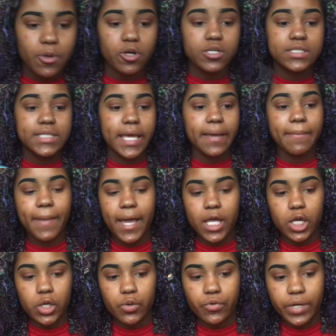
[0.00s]
going to take my
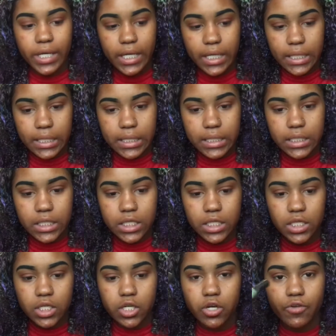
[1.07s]
green
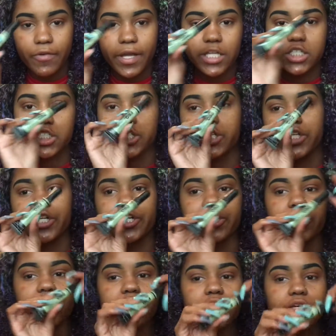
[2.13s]

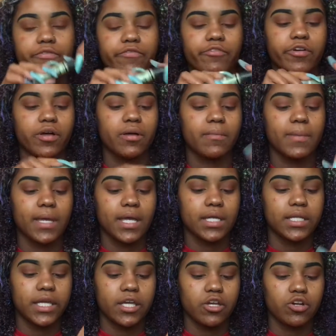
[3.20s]
corrector from
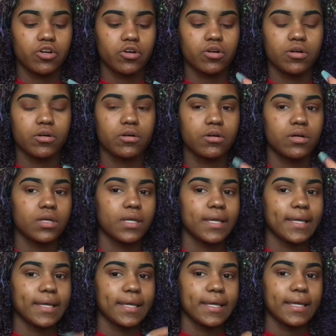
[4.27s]
LA Girl.
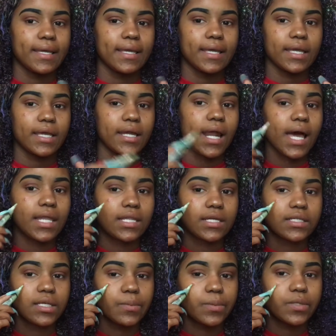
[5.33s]
And I
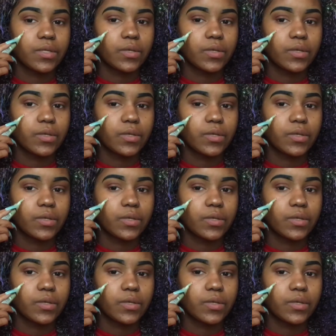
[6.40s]
looked up what